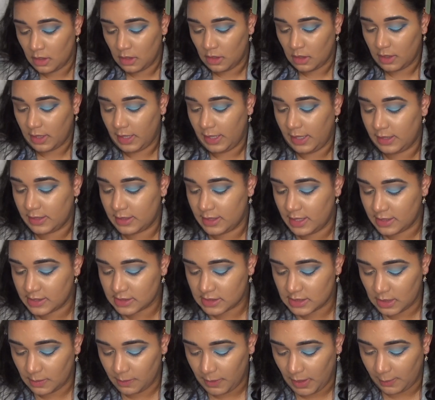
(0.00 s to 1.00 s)
Okay,
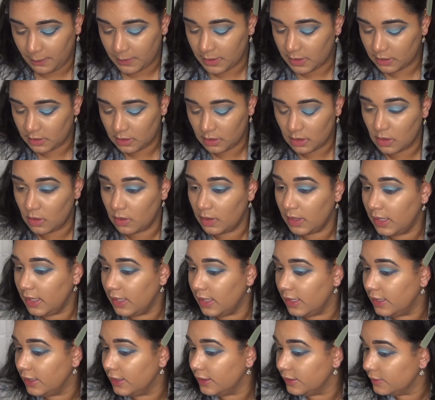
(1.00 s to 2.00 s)
next up, I'm going to go
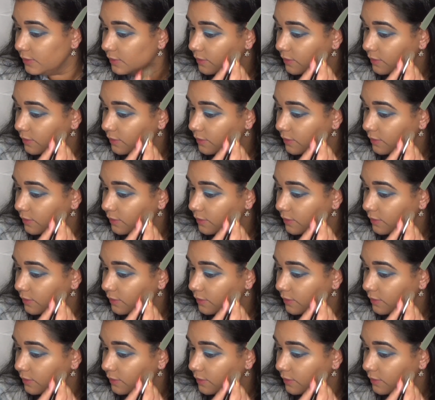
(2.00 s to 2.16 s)
ahead